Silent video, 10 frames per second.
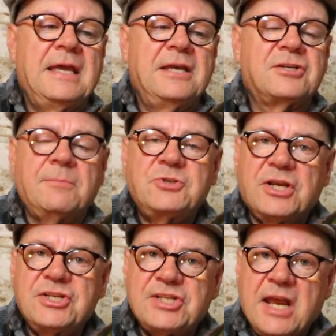is up to
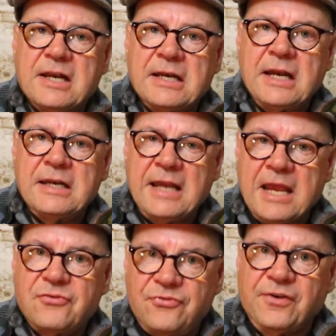a certain
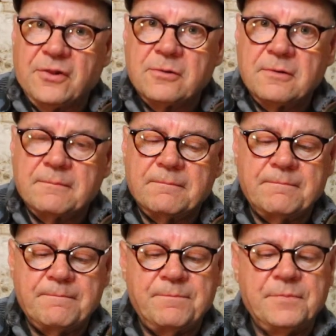neck fill.
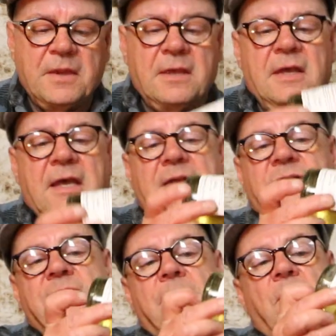
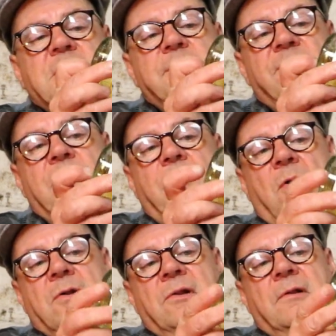And at the bottom of the
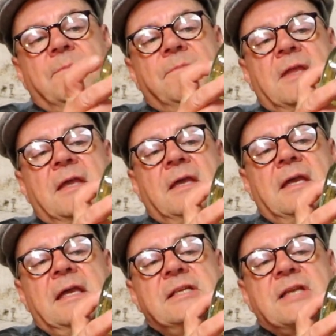bottle,
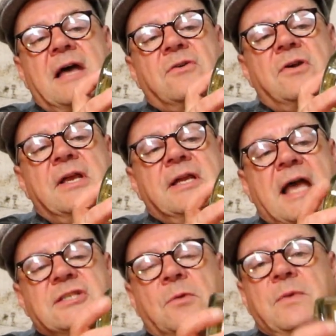it
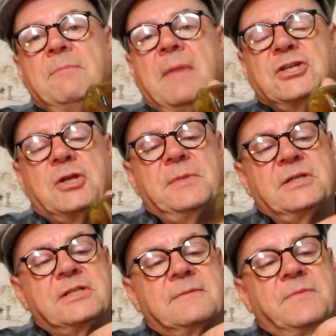has a wee
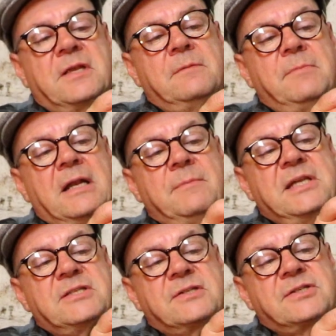measurement in
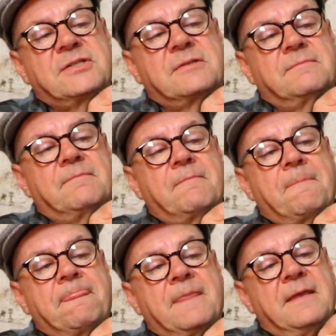millimetres.
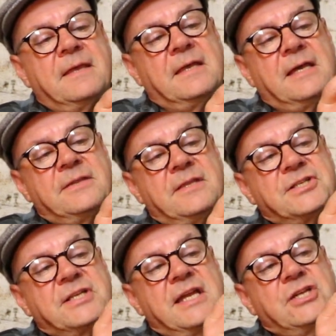In
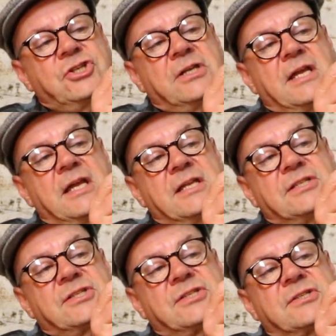this occasion,
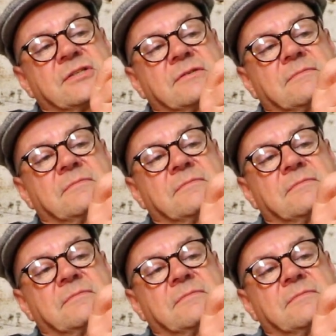it's